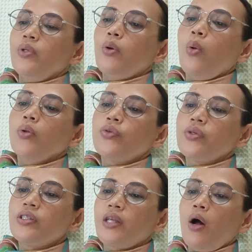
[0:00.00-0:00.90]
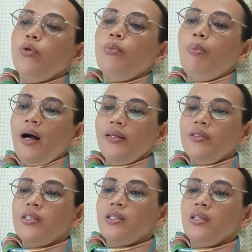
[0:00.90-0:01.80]
with ultrasound
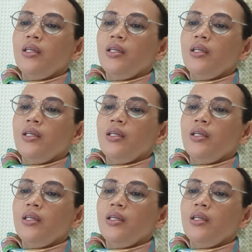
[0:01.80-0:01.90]
badge